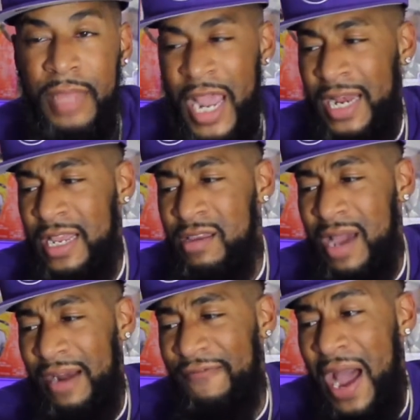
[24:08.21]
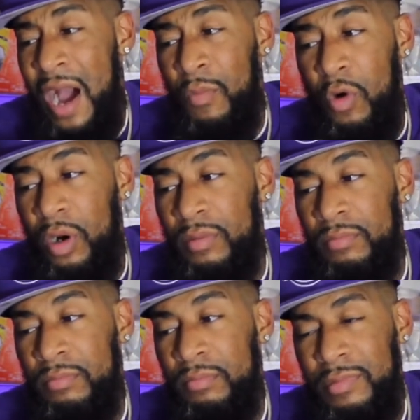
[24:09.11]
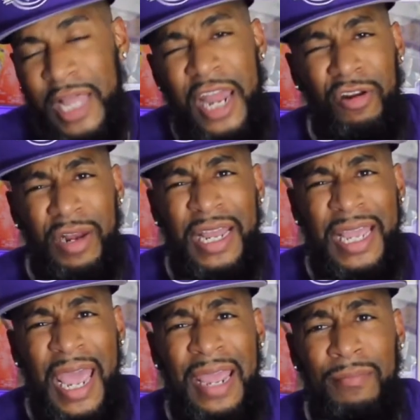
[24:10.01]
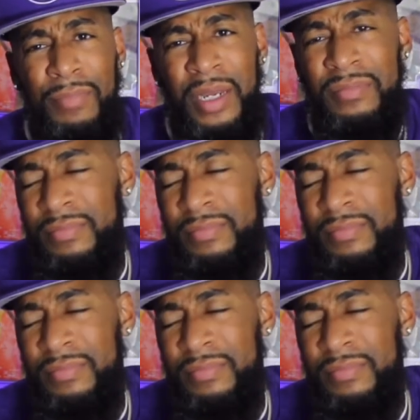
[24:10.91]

AD, you got to foul more later in the game, but